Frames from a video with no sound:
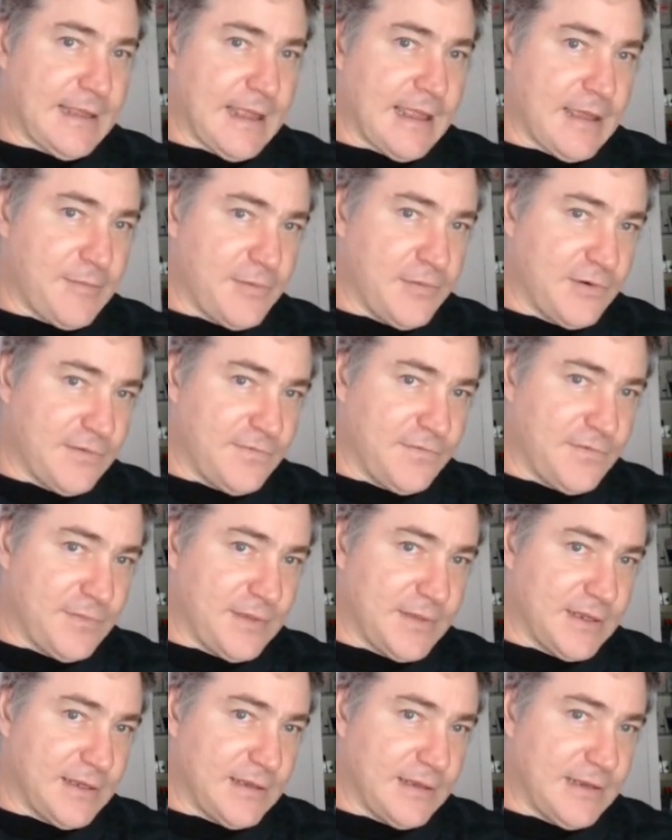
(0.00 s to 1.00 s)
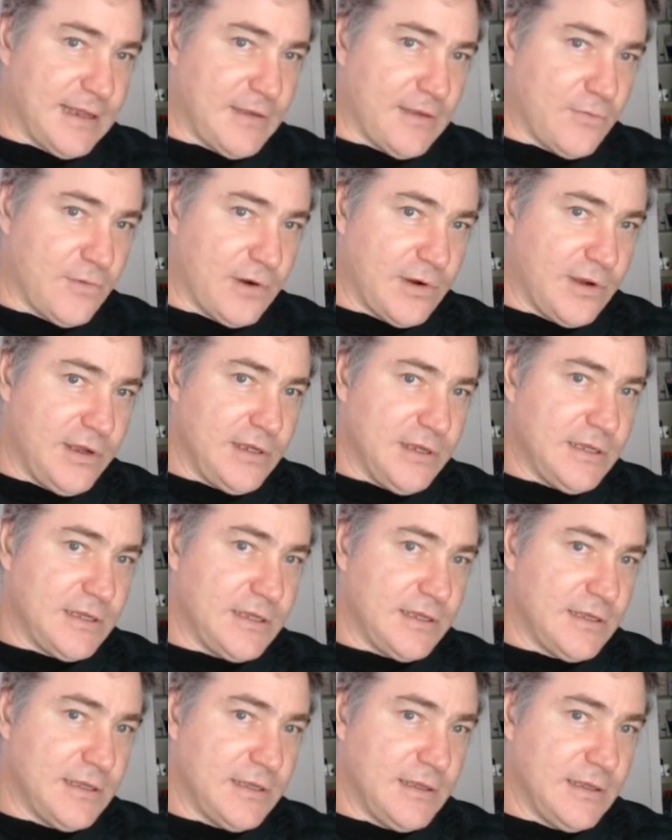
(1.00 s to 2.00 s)
output from the network,
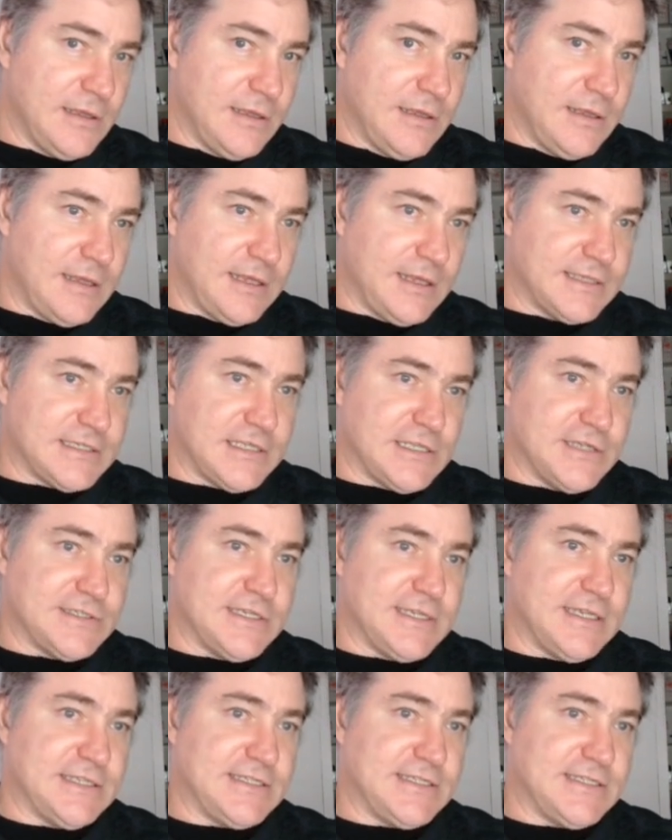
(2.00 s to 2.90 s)
it's closer here.